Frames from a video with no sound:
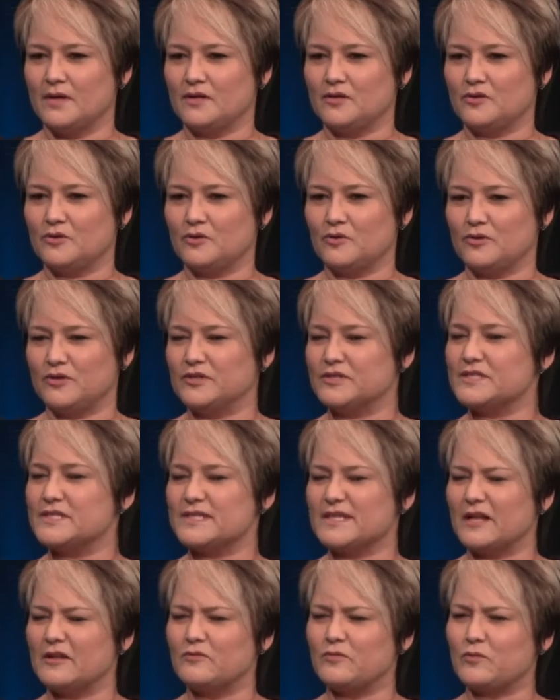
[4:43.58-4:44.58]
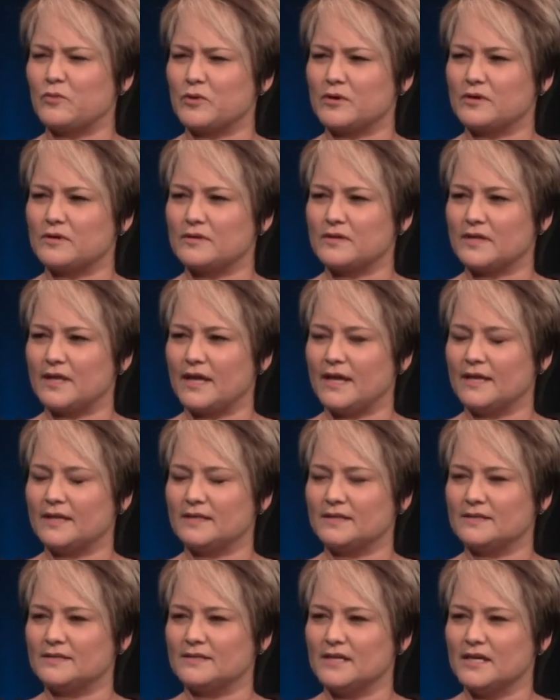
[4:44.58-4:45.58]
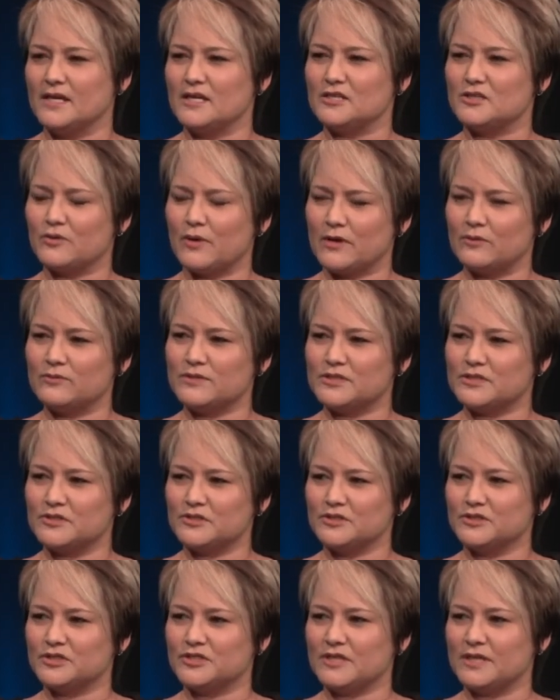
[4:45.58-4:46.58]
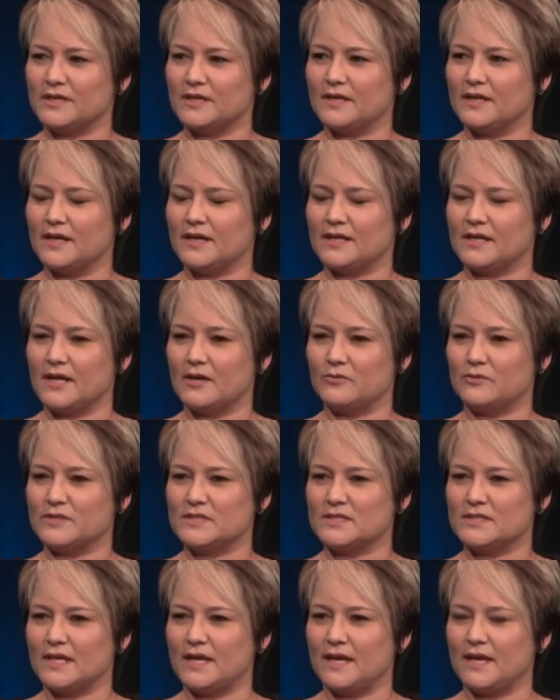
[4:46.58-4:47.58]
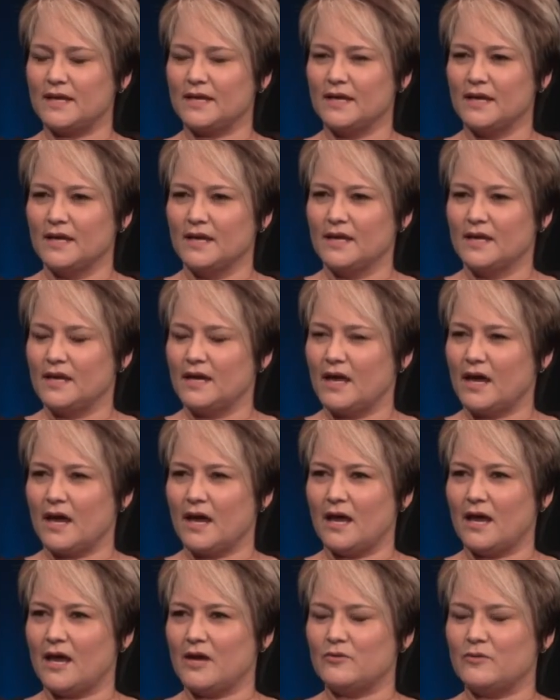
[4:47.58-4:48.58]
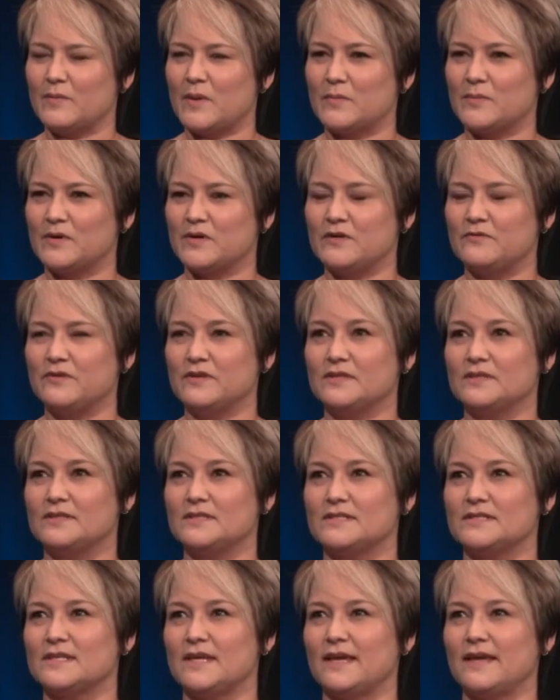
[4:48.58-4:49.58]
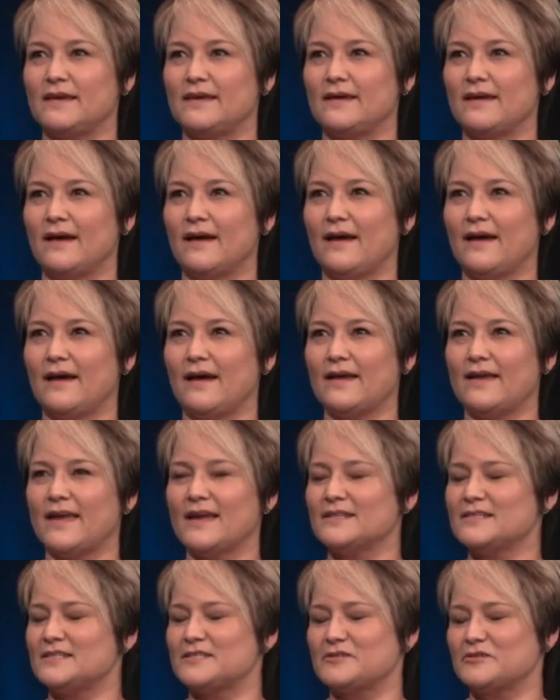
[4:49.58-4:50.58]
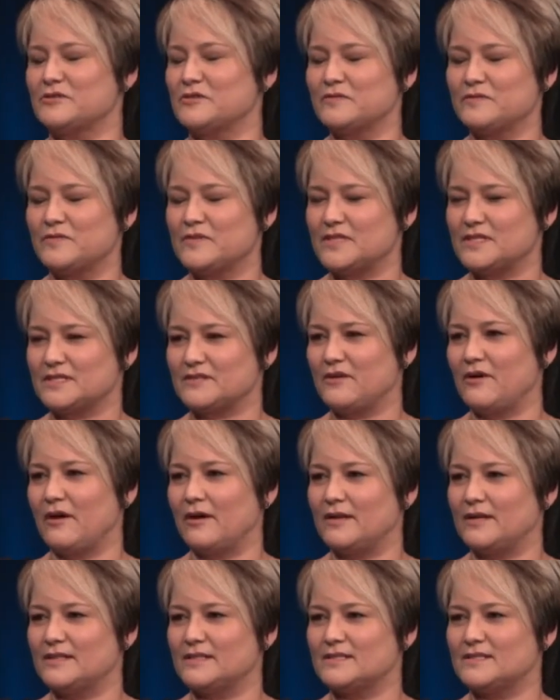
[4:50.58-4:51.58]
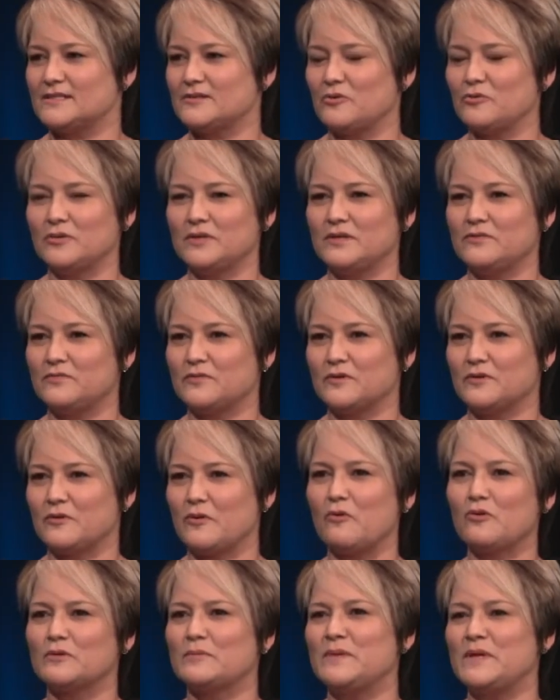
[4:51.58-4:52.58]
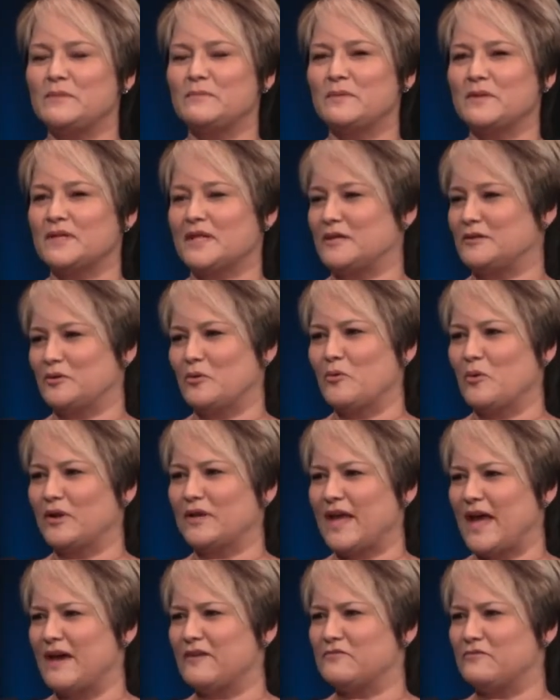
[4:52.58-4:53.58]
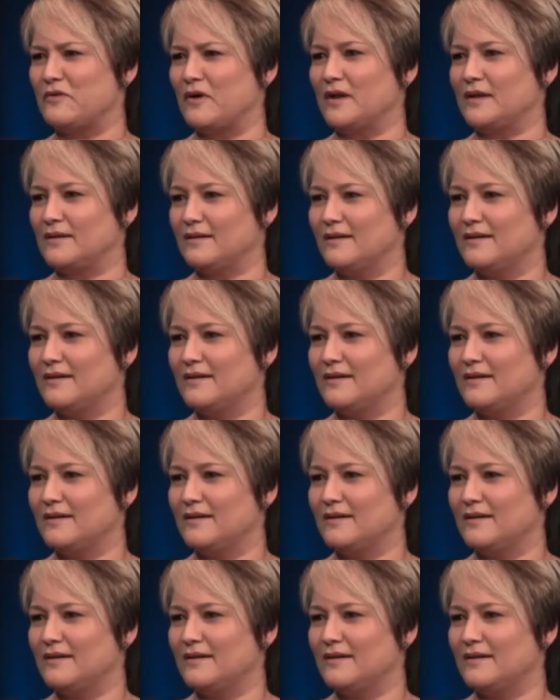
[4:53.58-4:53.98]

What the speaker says: you know, your self-worth. And so I was searching, and I was saying, I remember even saying, I can't serve this God. It's only for old people that don't want to have fun.